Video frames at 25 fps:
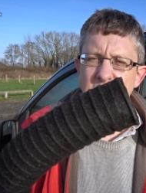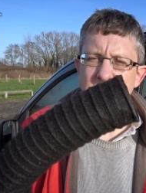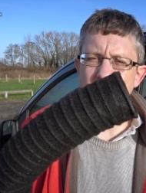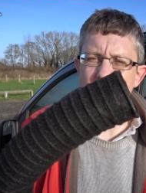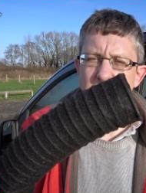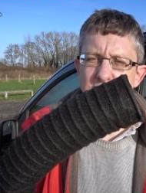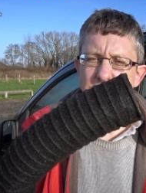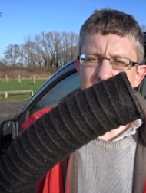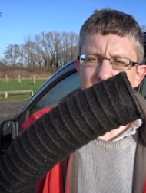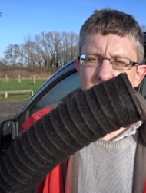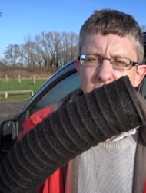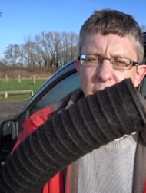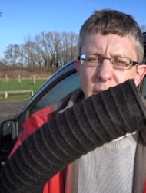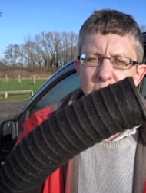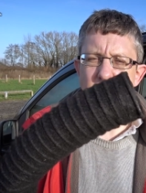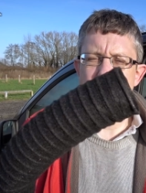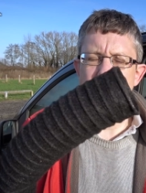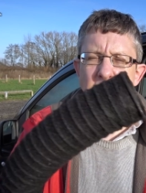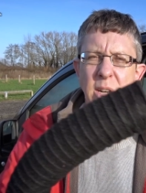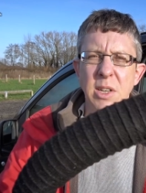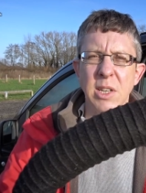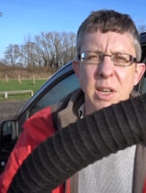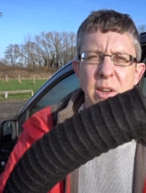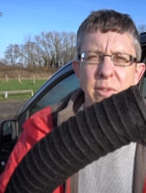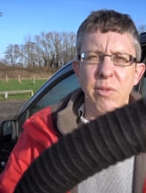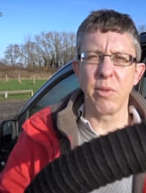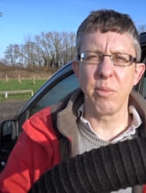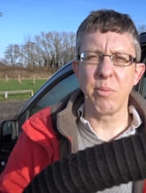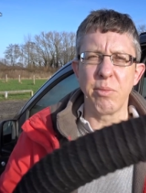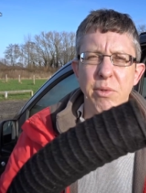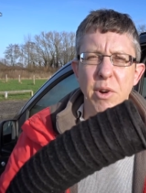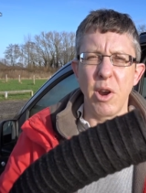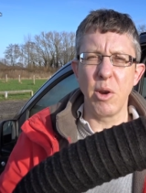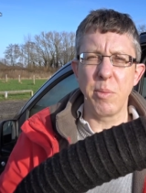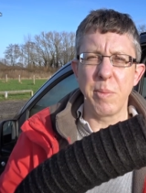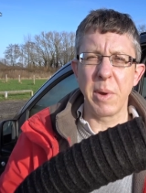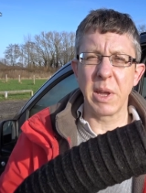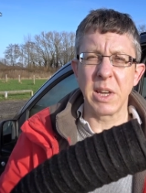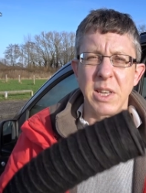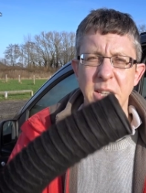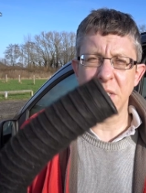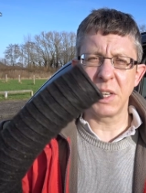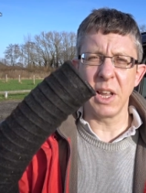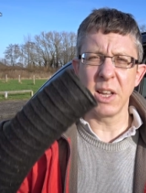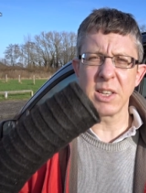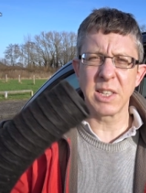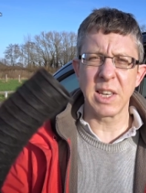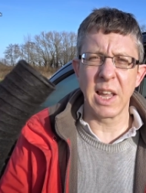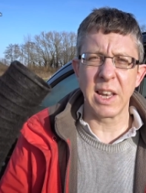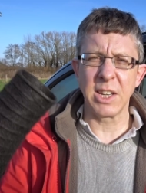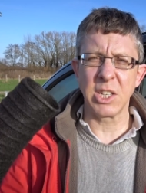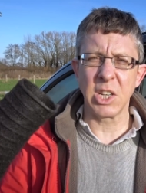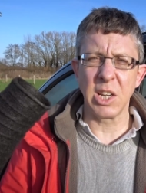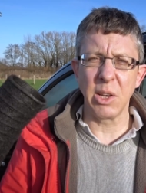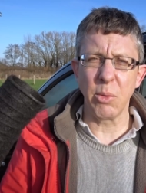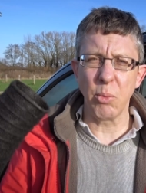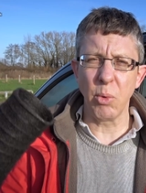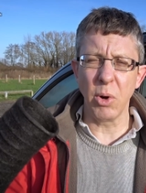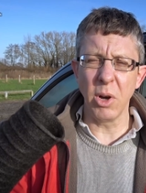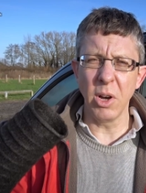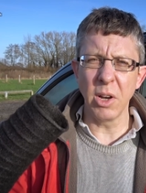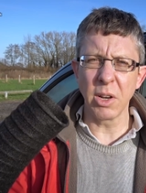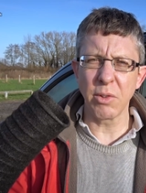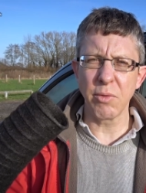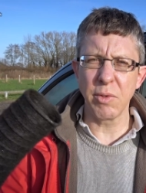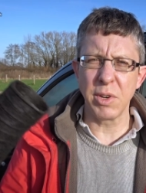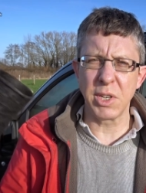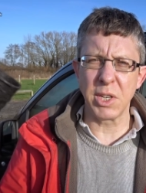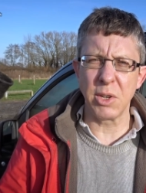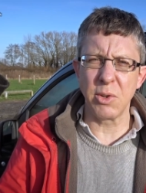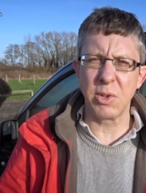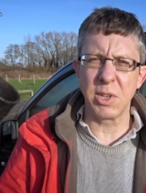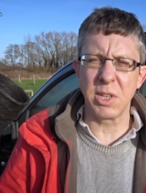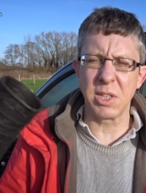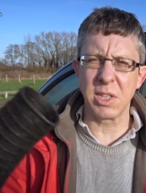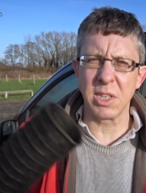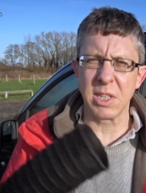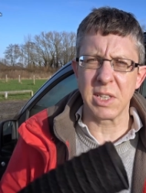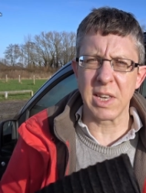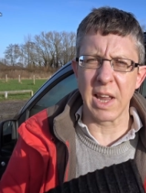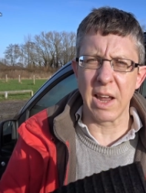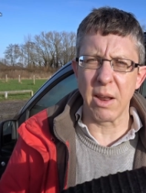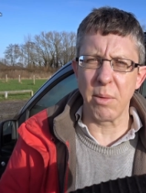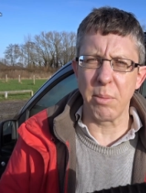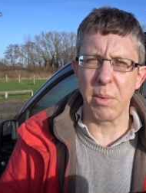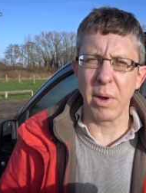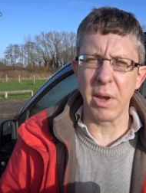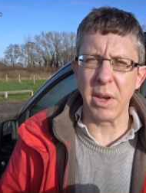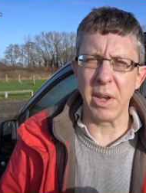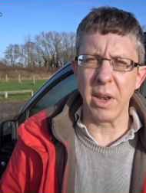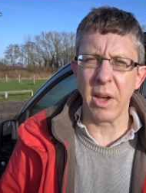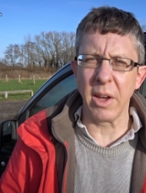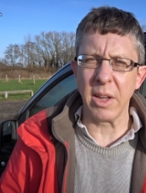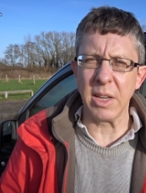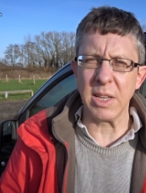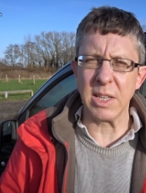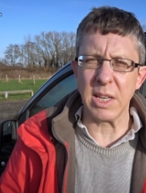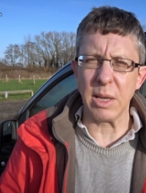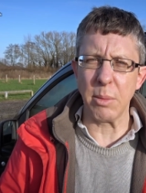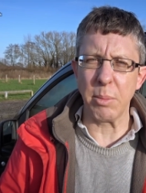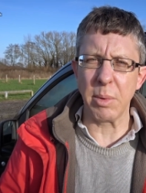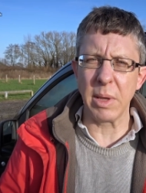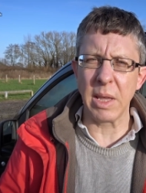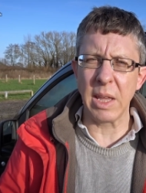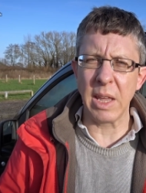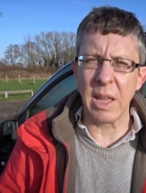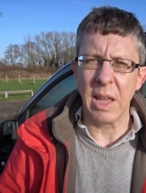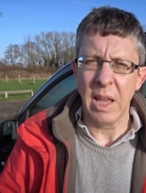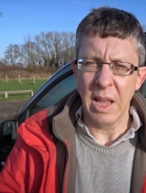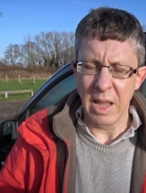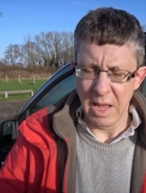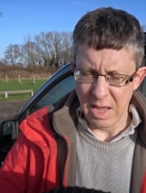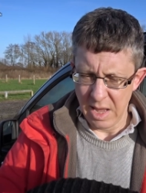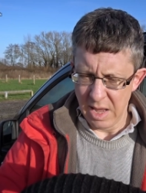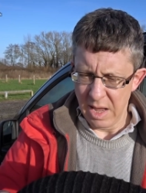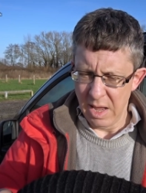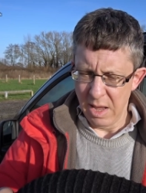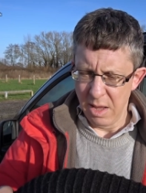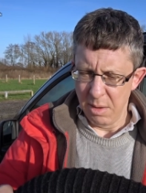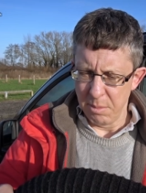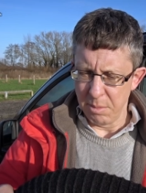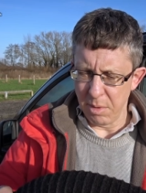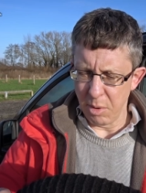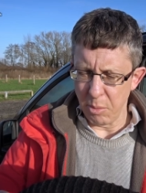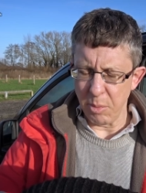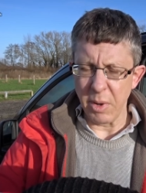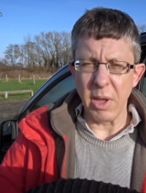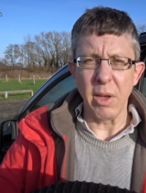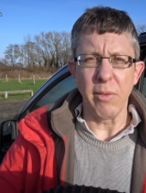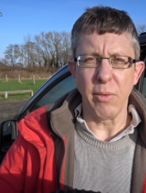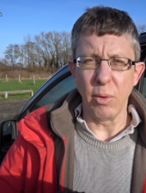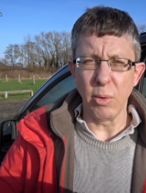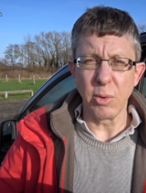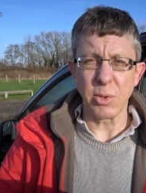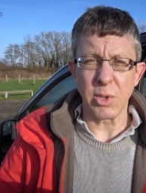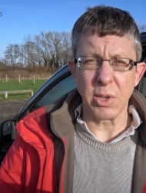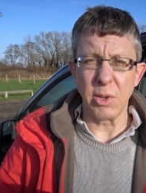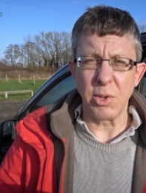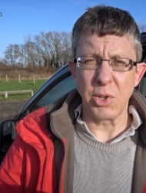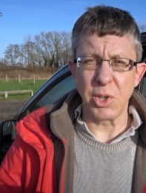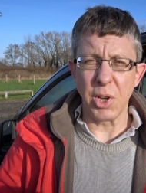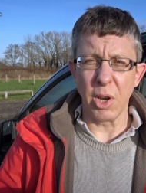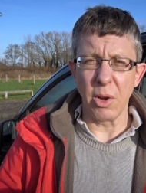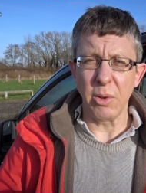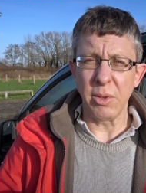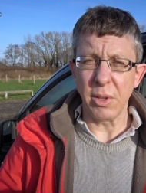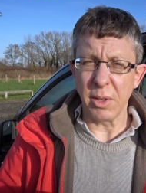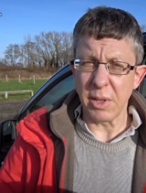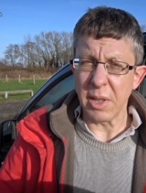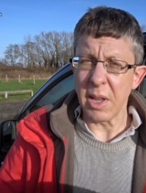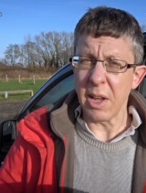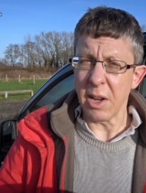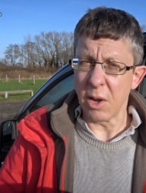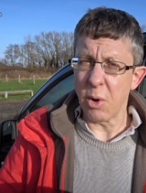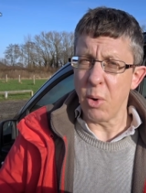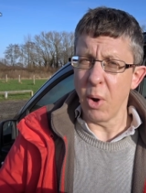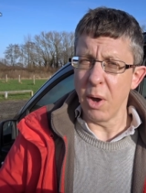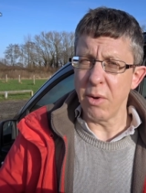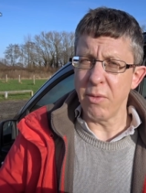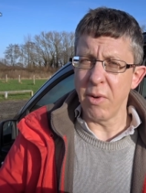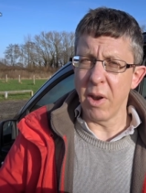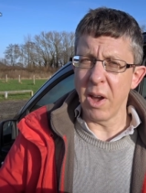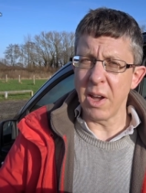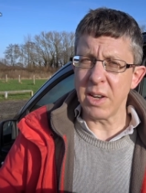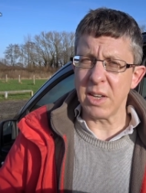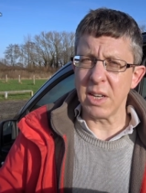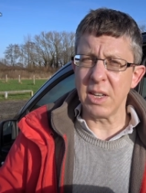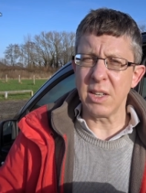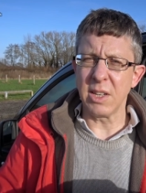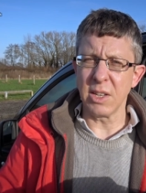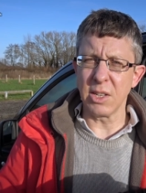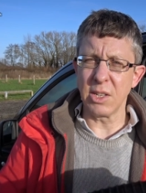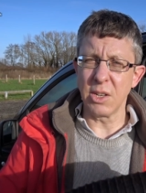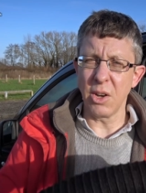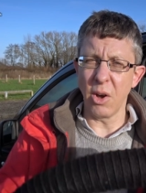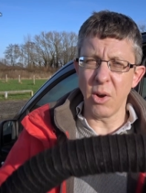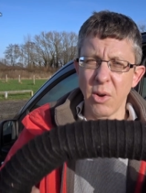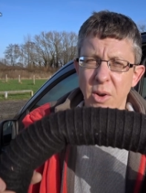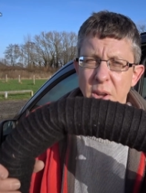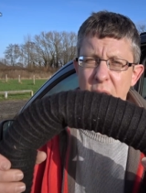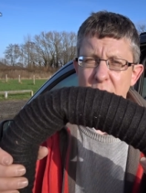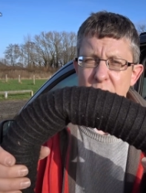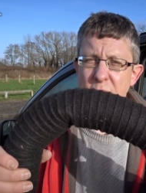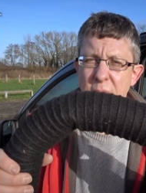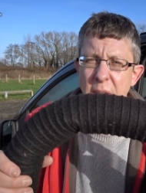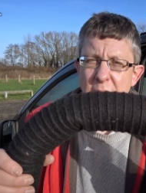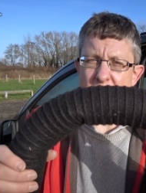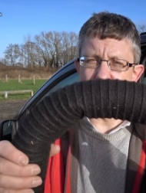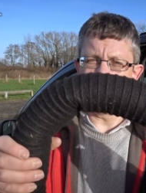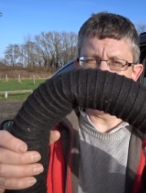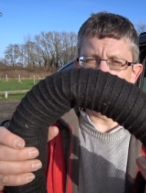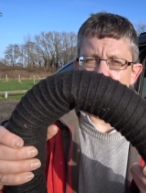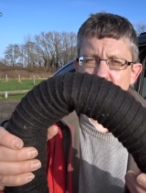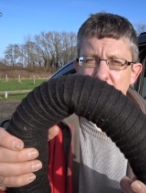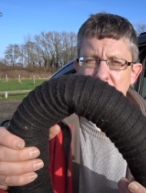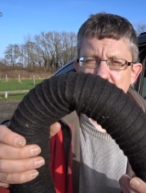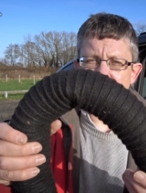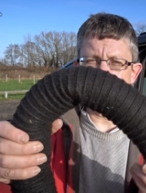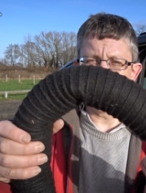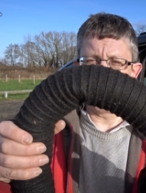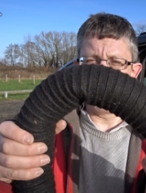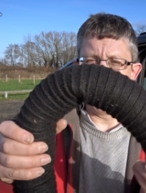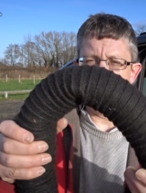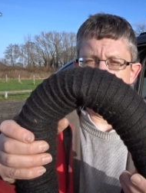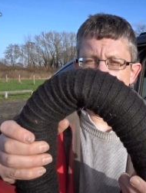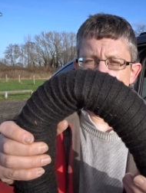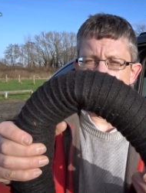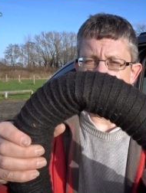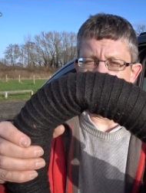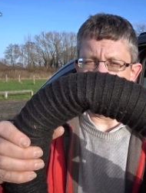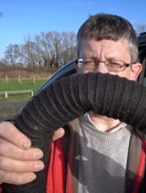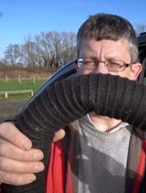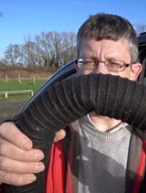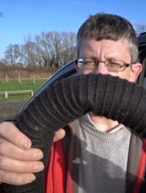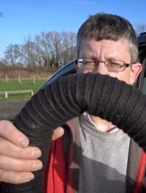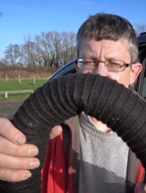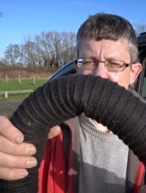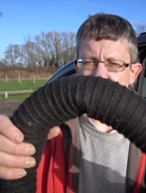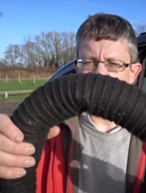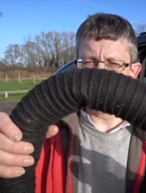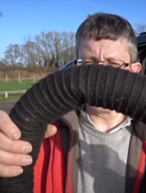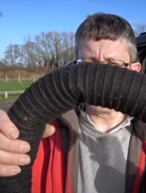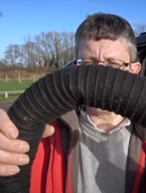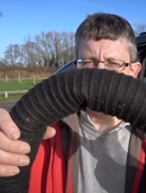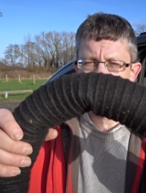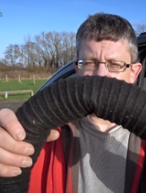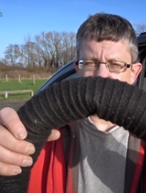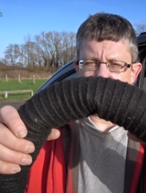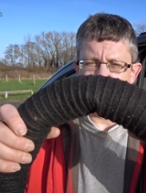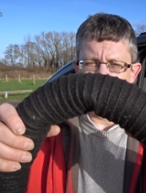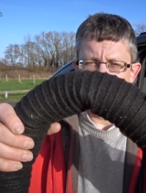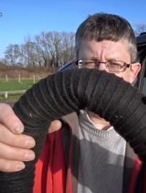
stuff, the new ducting from Propex, does actually work, reduces the sound by nine decibels, but we have also shown that they are quite right. It does not go round corners very well because it